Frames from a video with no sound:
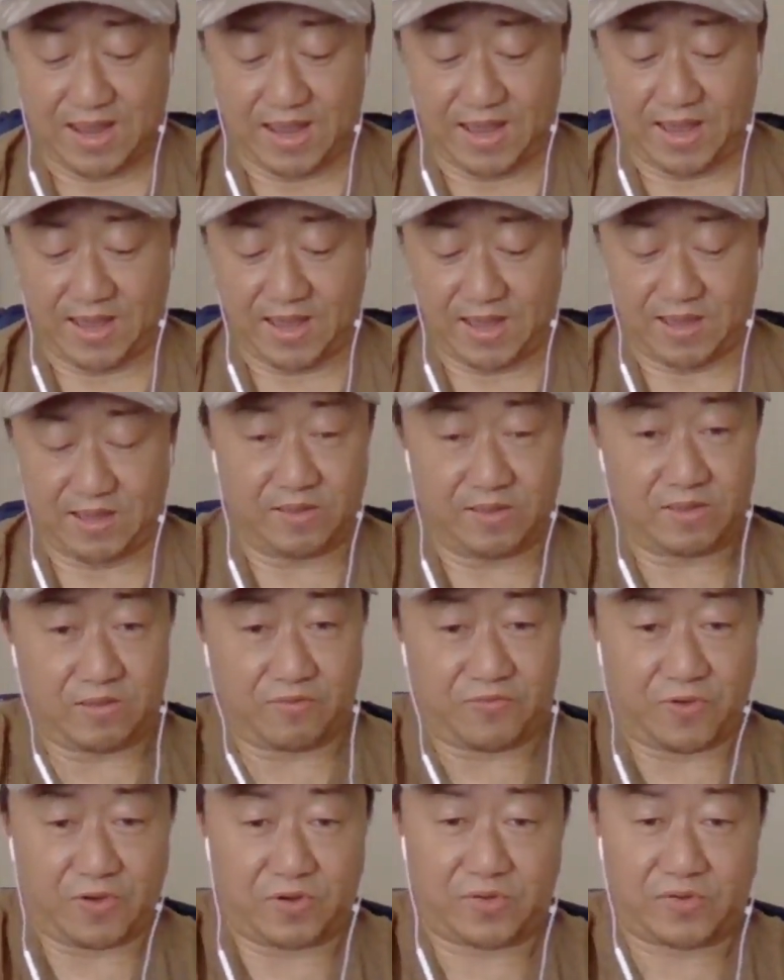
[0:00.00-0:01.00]

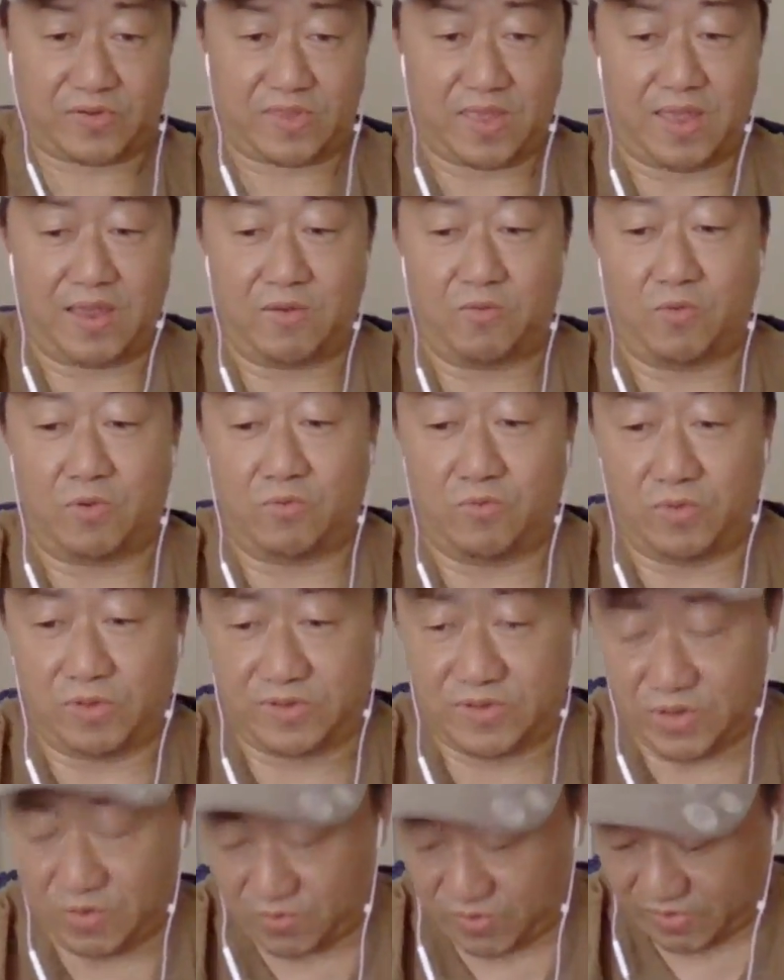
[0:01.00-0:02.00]
And the first thing
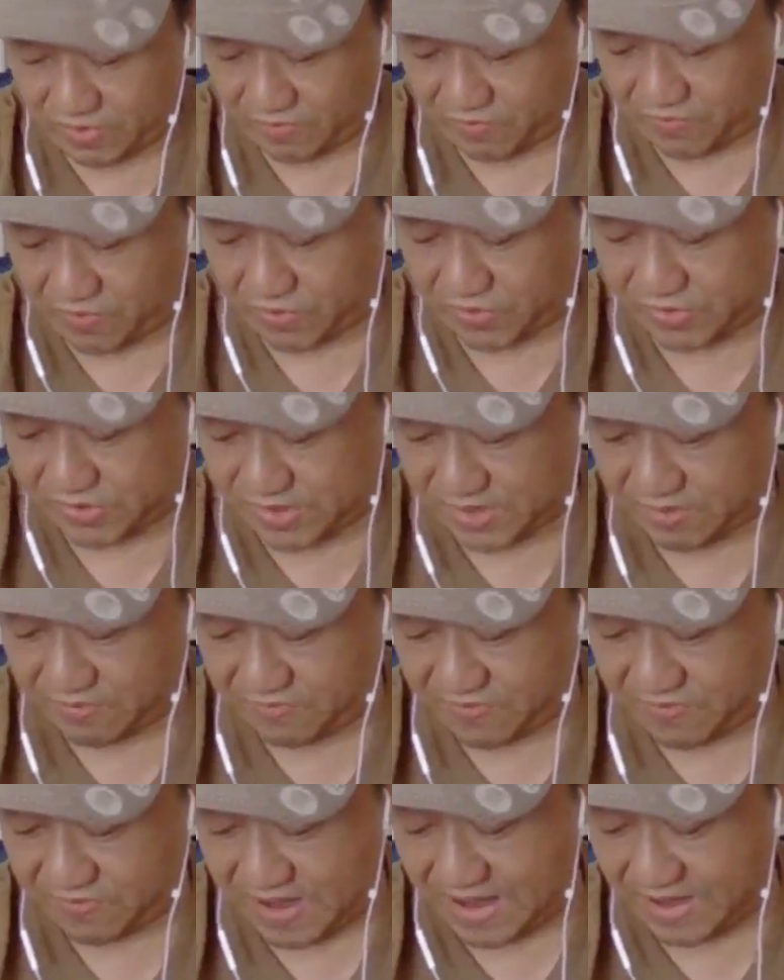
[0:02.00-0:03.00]
we'll do is the first
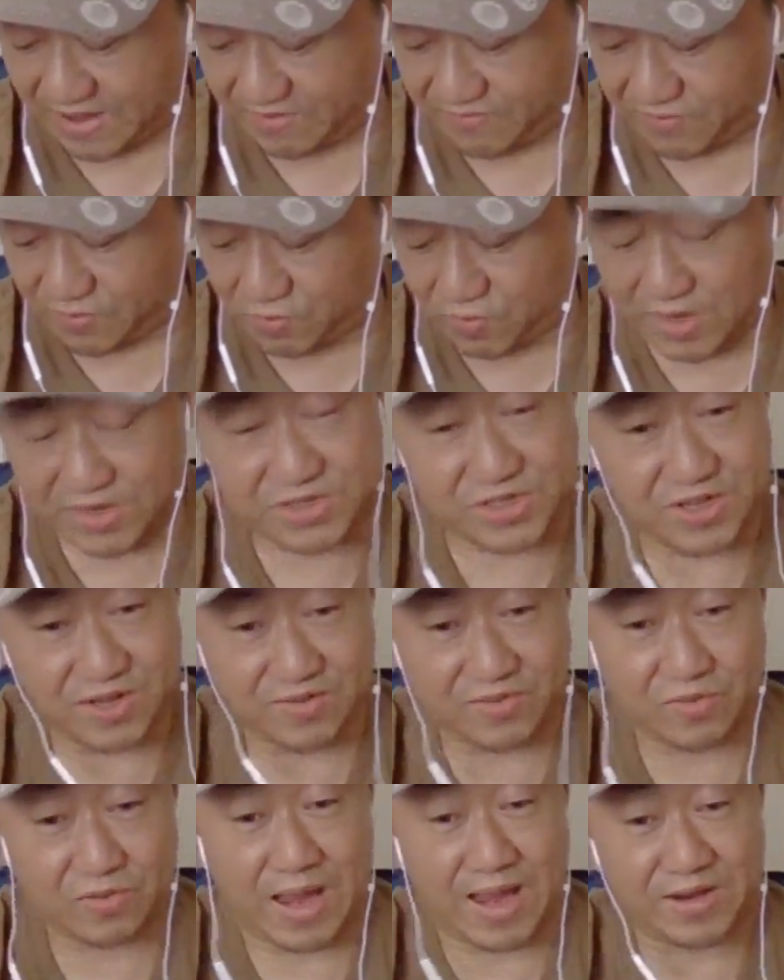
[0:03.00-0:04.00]
5
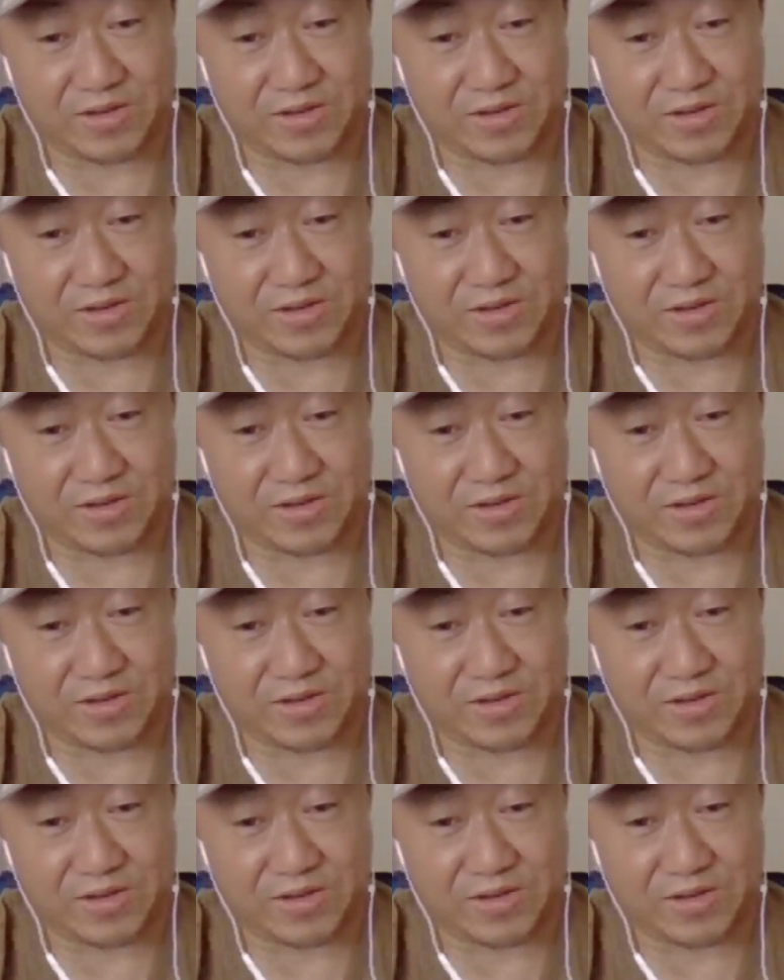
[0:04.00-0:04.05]
questions